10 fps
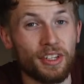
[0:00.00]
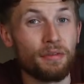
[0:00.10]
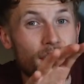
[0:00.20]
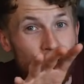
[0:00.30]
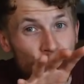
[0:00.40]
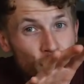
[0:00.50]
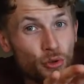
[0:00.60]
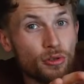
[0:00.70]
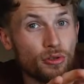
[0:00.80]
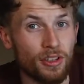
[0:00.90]
if they
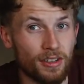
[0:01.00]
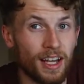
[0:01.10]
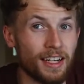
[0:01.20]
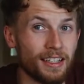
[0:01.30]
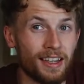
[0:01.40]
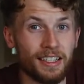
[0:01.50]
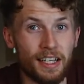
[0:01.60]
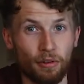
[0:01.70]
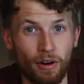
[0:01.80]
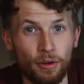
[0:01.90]
do look like that
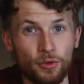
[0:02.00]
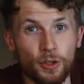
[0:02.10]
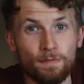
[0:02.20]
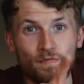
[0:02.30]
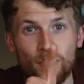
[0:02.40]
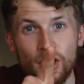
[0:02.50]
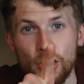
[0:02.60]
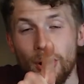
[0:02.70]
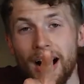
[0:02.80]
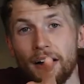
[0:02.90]
year round,
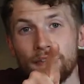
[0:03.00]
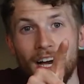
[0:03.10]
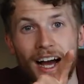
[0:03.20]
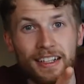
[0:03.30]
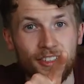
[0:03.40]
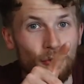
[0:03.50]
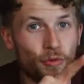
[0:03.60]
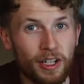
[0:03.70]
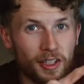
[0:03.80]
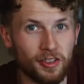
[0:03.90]
you have to ask a
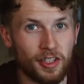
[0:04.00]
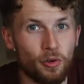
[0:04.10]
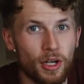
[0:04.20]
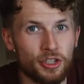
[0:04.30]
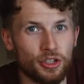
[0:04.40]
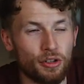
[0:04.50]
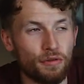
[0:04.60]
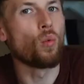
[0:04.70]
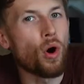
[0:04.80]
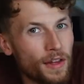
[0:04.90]
realistic question
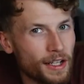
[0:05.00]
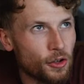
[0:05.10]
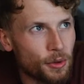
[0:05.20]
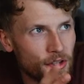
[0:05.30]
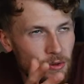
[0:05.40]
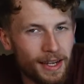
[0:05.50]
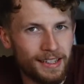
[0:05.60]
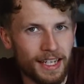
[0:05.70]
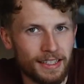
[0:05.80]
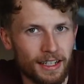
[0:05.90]
of what are they doing to
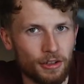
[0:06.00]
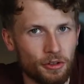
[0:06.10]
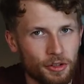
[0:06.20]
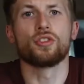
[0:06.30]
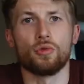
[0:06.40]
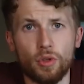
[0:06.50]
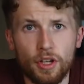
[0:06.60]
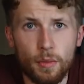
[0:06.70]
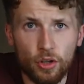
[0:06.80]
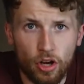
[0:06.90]
maintain that look. So one of
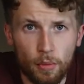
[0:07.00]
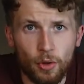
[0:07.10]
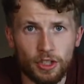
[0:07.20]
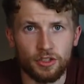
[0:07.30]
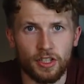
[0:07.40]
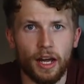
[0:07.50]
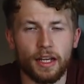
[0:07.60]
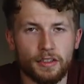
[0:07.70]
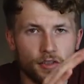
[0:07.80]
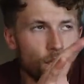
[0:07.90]
the most common questions I get
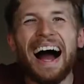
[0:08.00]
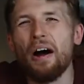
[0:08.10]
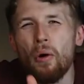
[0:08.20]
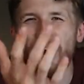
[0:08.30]
is, how